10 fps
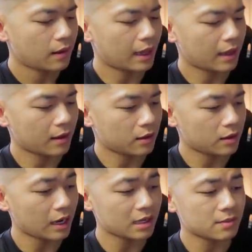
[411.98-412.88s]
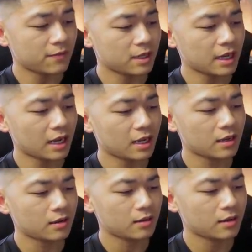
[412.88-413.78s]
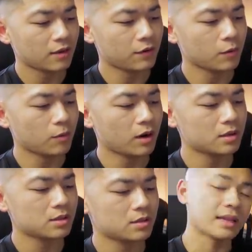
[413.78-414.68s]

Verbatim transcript: and you can add some vignetting if you want.